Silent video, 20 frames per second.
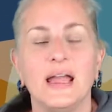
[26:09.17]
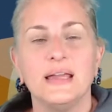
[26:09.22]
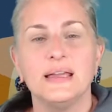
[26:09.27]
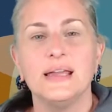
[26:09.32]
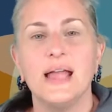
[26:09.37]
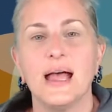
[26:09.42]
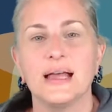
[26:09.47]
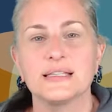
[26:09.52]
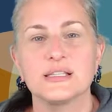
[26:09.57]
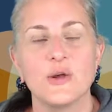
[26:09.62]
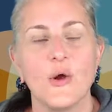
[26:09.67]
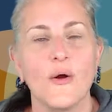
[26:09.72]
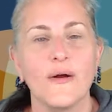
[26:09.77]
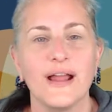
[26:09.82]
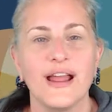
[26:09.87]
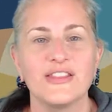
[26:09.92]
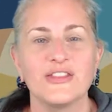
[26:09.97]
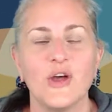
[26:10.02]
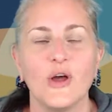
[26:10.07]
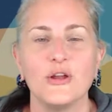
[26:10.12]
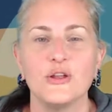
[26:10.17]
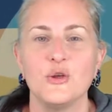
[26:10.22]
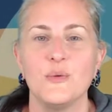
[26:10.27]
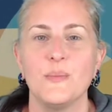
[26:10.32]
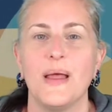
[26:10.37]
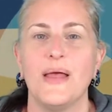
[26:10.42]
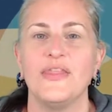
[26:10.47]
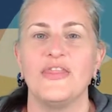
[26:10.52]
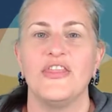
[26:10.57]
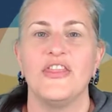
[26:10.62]
Yeah, sorry. I thought you
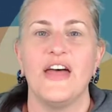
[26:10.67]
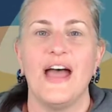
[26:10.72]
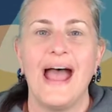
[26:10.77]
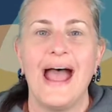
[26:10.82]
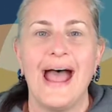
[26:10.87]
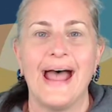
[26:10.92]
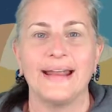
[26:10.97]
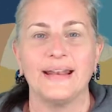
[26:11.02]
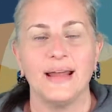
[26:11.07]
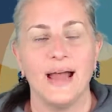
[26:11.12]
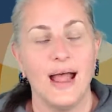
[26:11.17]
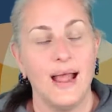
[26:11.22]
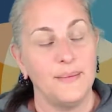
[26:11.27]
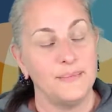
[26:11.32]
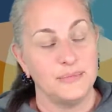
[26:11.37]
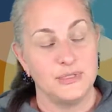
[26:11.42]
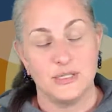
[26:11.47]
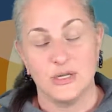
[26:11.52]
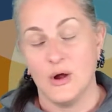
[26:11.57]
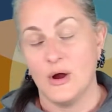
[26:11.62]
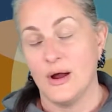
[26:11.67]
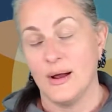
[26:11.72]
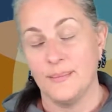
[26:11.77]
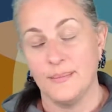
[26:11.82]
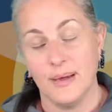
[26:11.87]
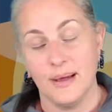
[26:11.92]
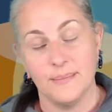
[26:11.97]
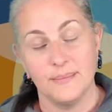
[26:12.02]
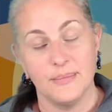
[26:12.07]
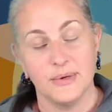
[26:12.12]
meant that. I'm sorry.
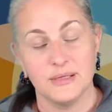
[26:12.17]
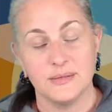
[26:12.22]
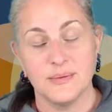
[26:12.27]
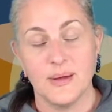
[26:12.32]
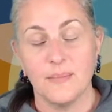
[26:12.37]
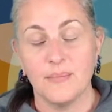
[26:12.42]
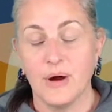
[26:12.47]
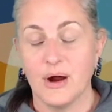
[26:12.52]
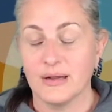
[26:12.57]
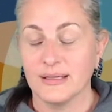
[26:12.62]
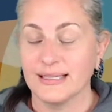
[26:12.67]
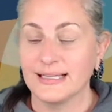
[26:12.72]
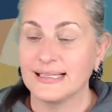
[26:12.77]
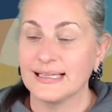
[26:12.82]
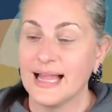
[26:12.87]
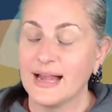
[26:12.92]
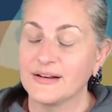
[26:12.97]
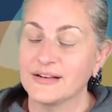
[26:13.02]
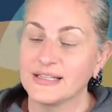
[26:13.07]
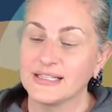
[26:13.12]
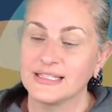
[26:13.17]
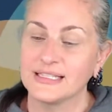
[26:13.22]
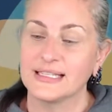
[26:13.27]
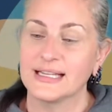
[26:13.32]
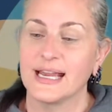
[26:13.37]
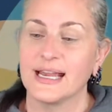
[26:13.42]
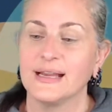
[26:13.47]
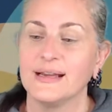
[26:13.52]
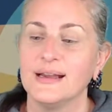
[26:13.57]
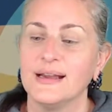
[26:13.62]
I'm partly cloudy
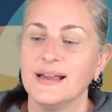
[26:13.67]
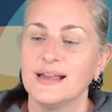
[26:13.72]
today.